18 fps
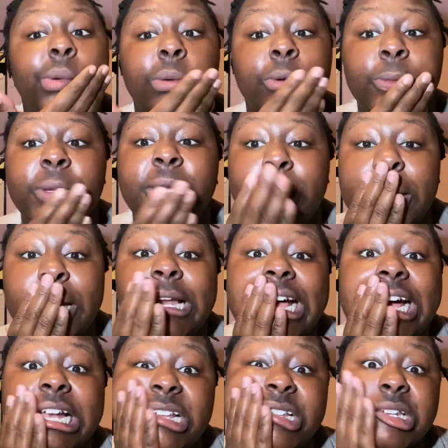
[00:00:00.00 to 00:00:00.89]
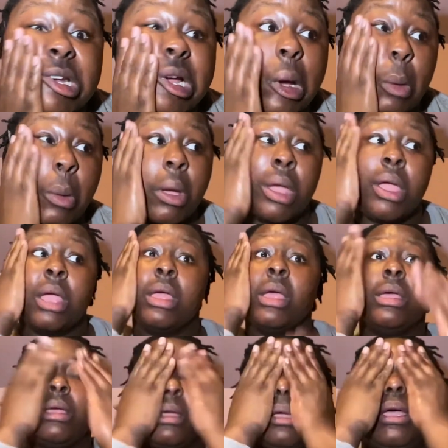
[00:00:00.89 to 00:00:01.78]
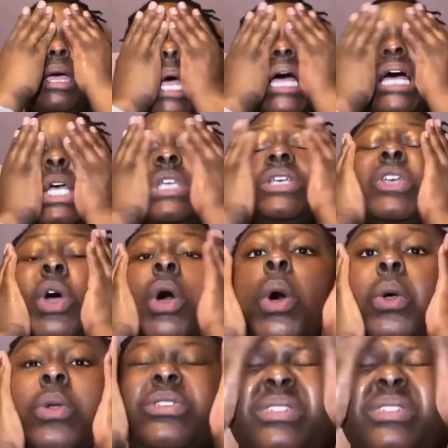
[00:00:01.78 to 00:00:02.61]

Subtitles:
We get a lot of snow.